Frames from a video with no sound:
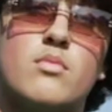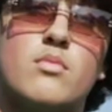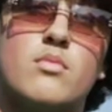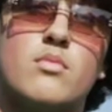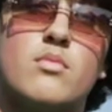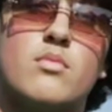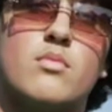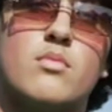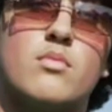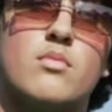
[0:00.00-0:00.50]

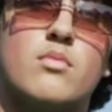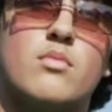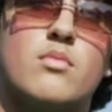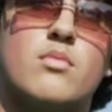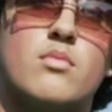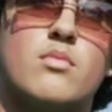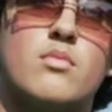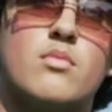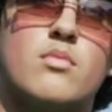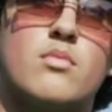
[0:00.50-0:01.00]

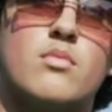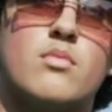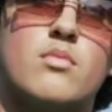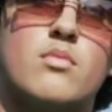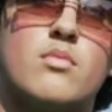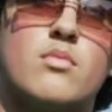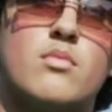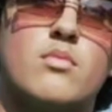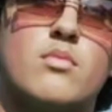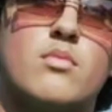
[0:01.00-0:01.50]

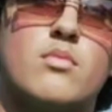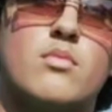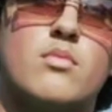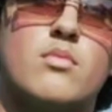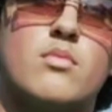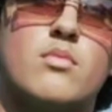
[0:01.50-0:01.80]
[no speech]